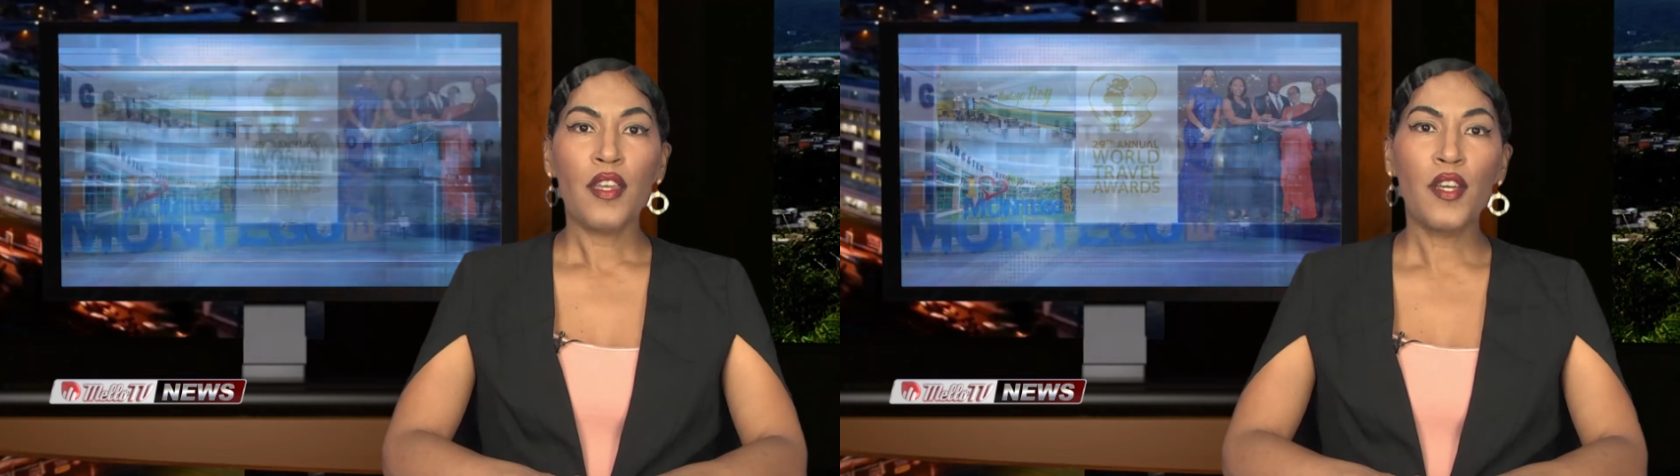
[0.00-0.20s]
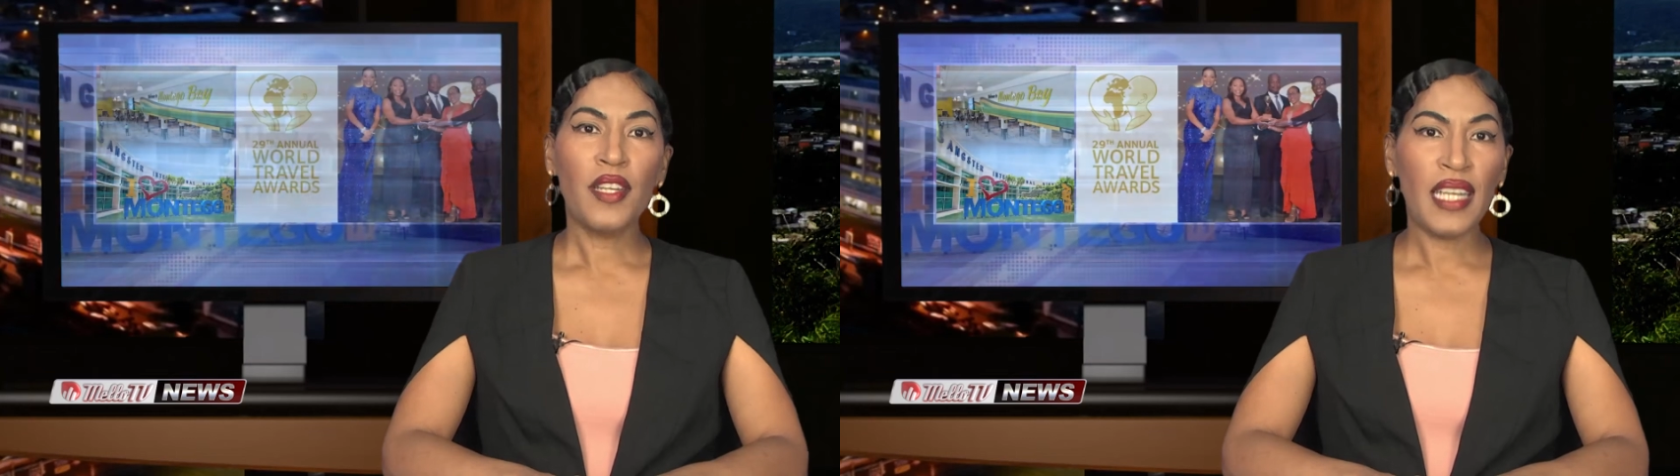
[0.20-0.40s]

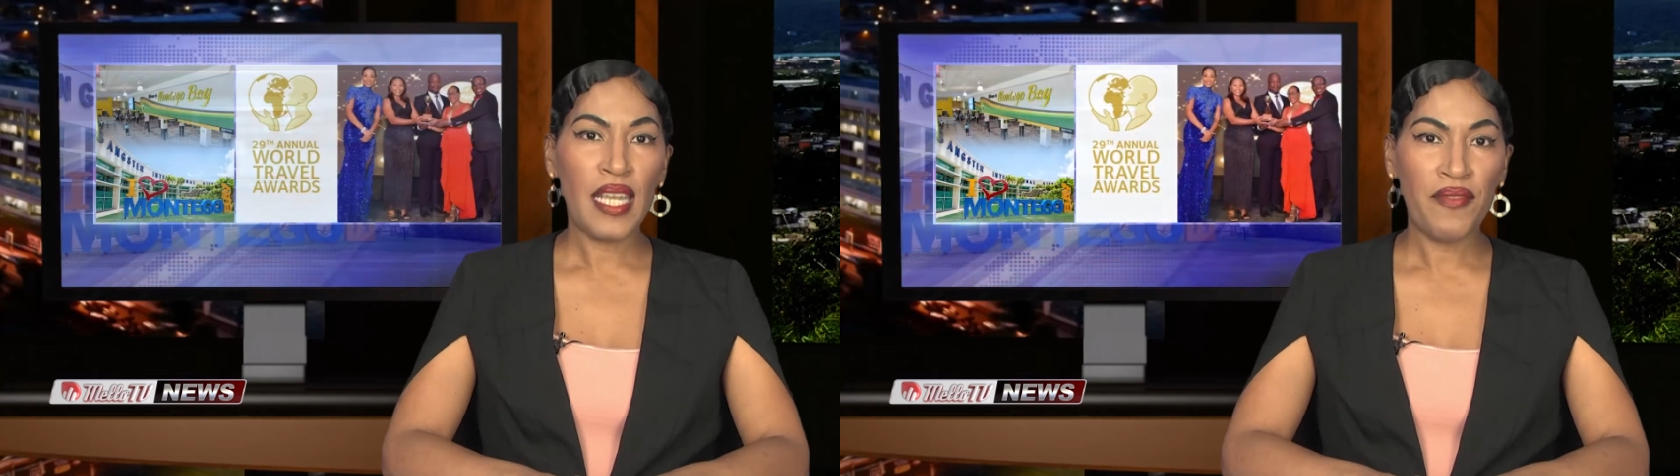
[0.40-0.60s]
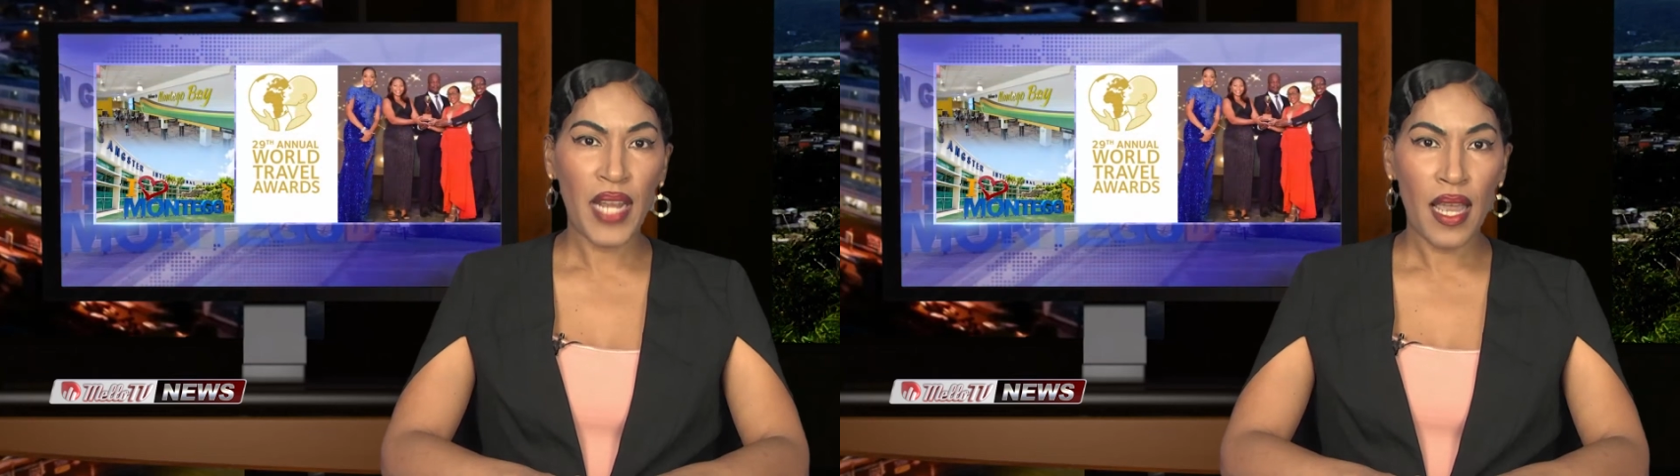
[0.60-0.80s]
Good
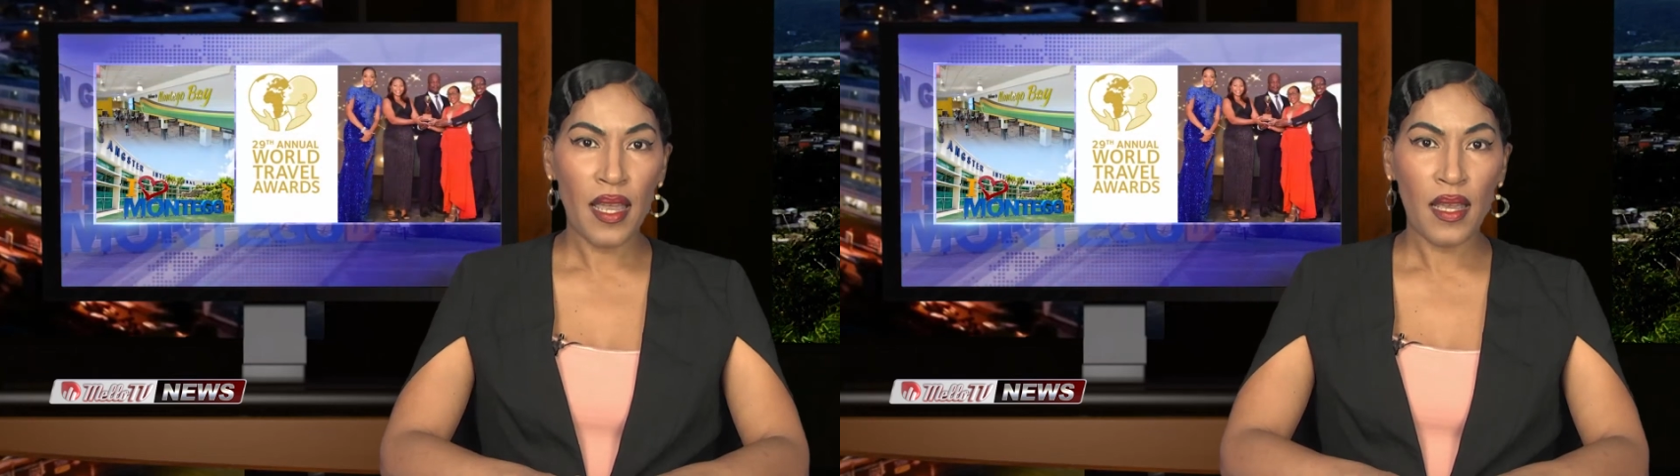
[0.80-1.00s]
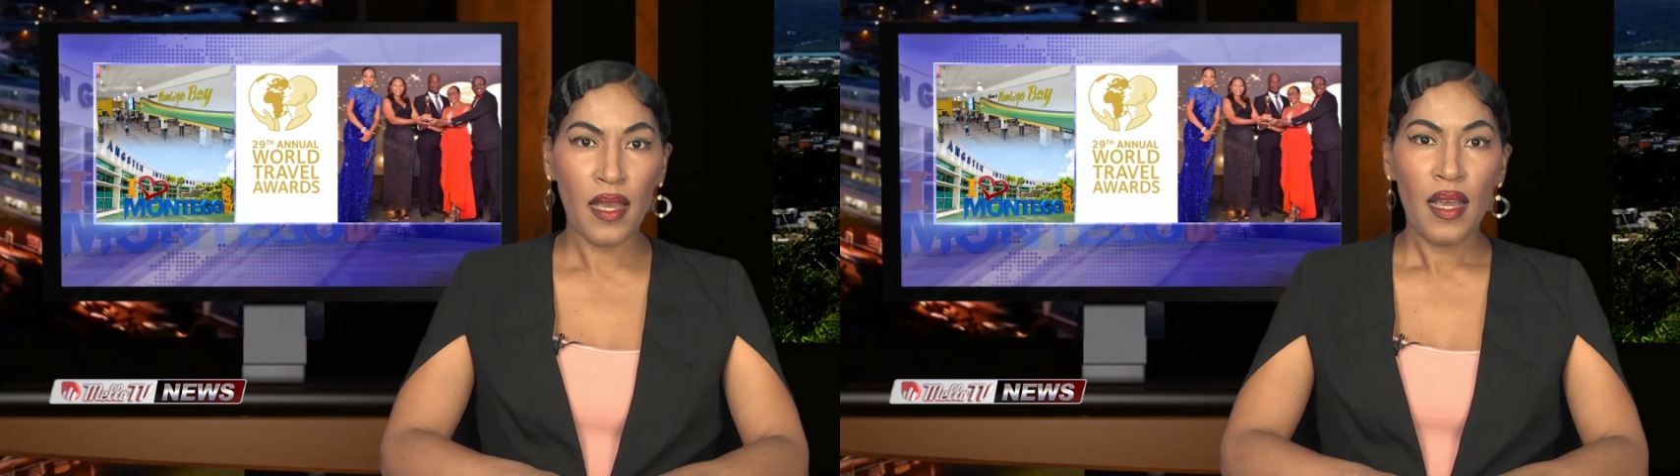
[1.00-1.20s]

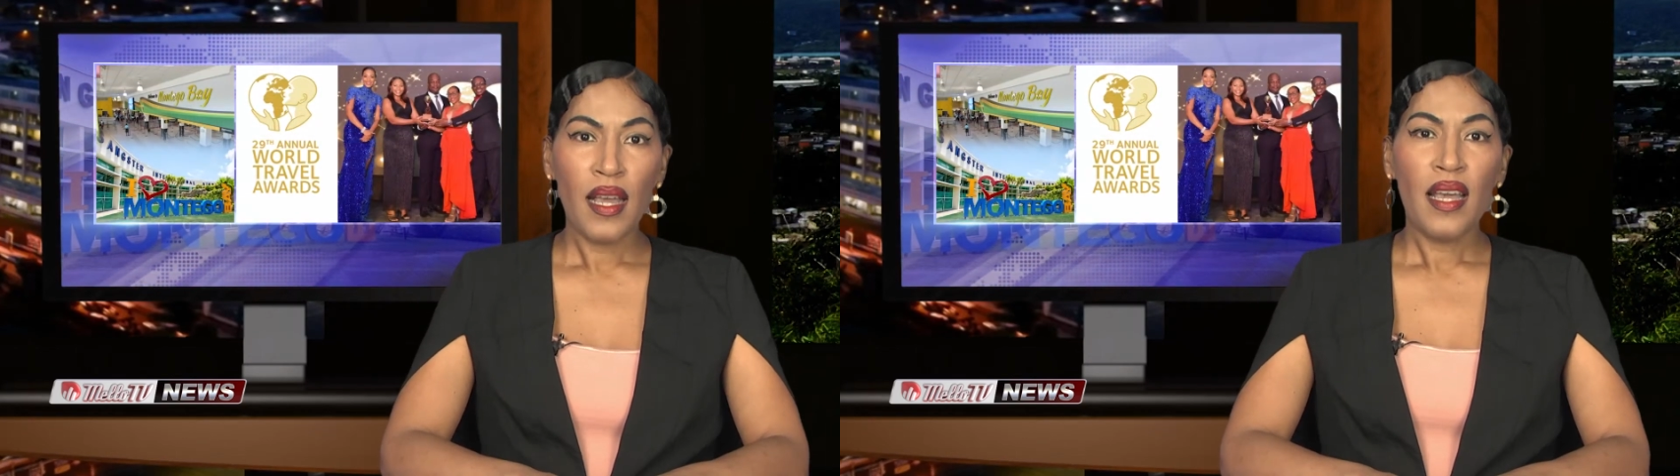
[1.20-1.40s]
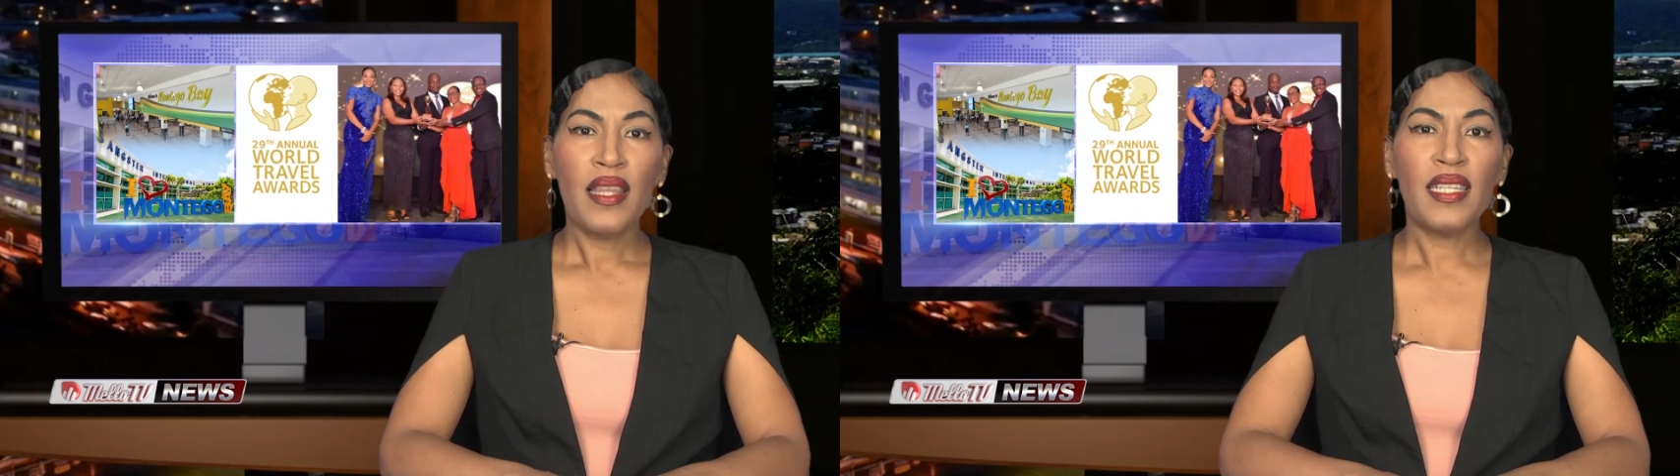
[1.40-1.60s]
evening.
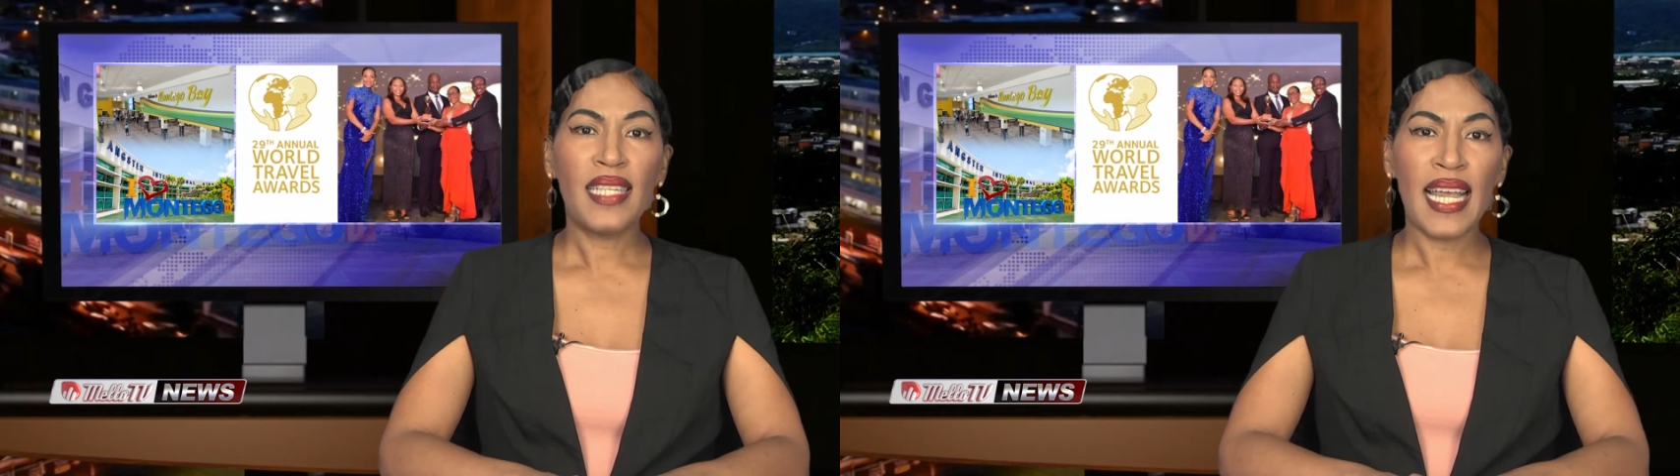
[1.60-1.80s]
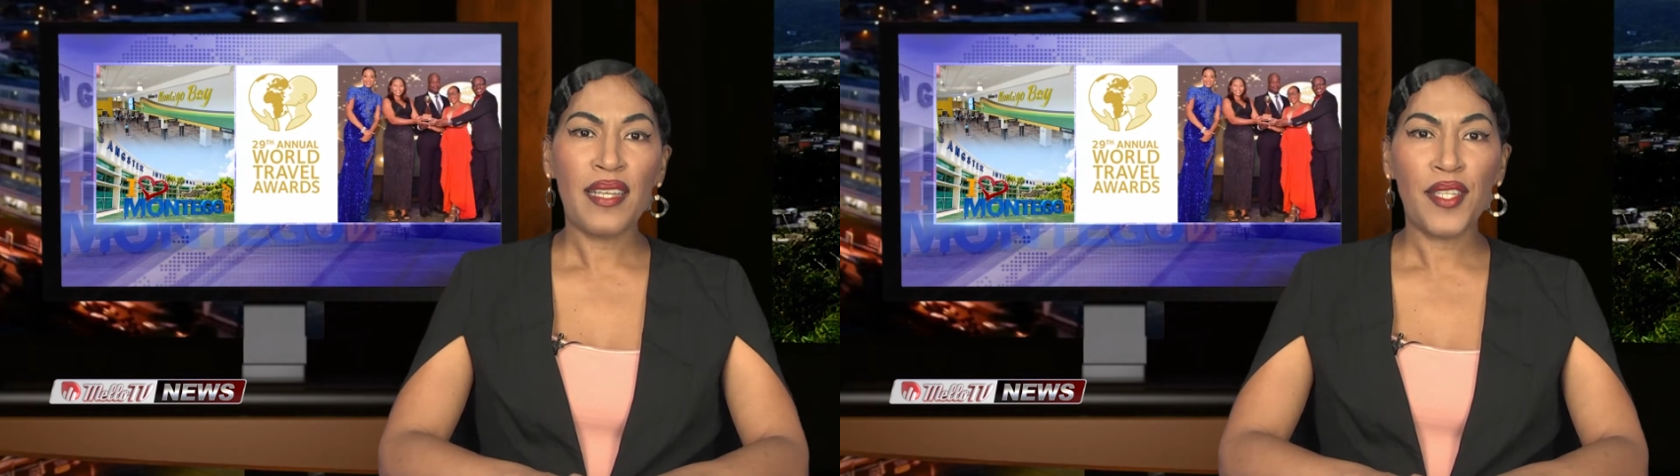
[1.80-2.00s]
The
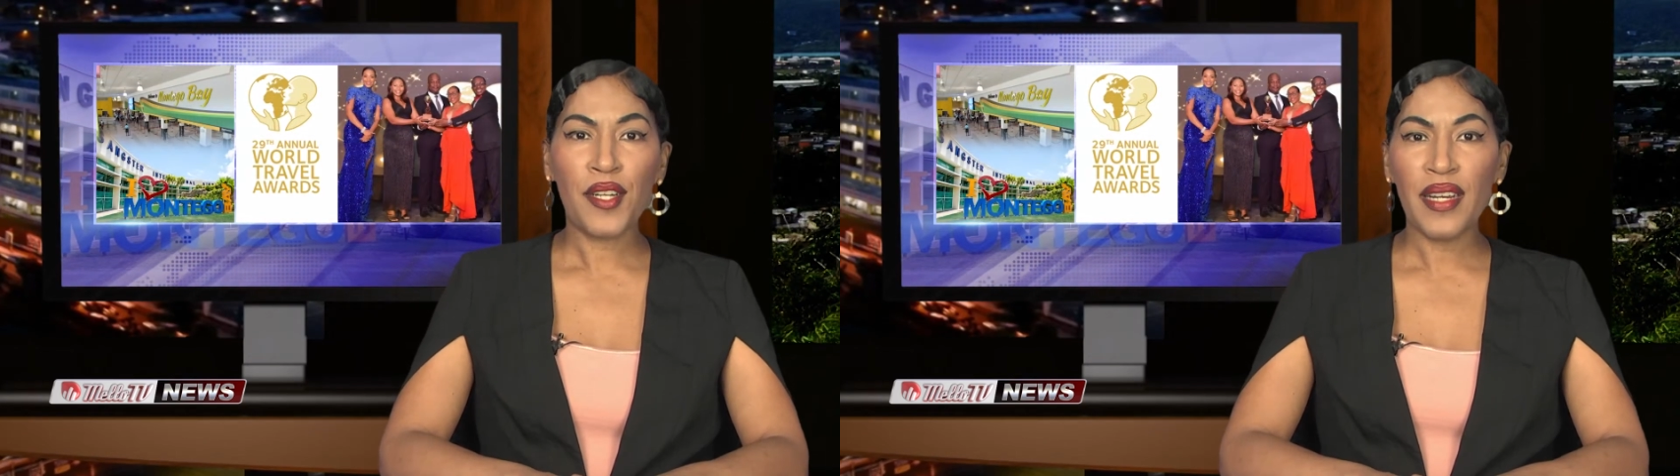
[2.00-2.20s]
Sangster